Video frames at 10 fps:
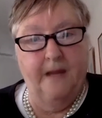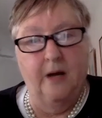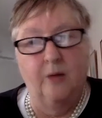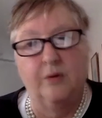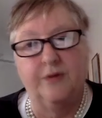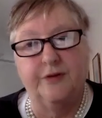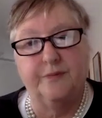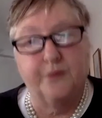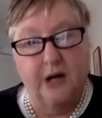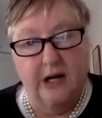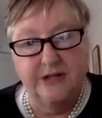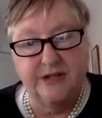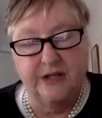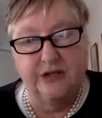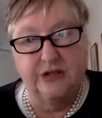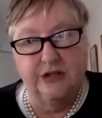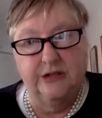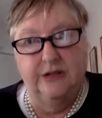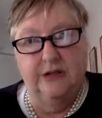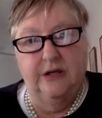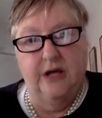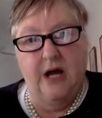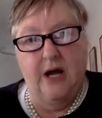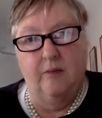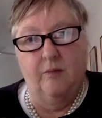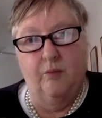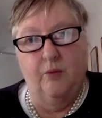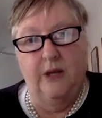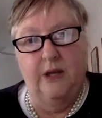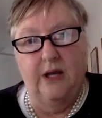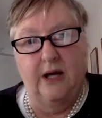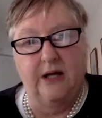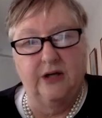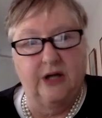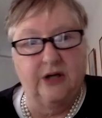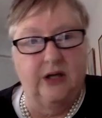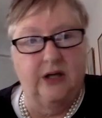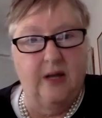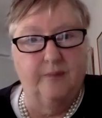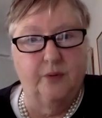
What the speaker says: With the Pride Centre, we are conducting our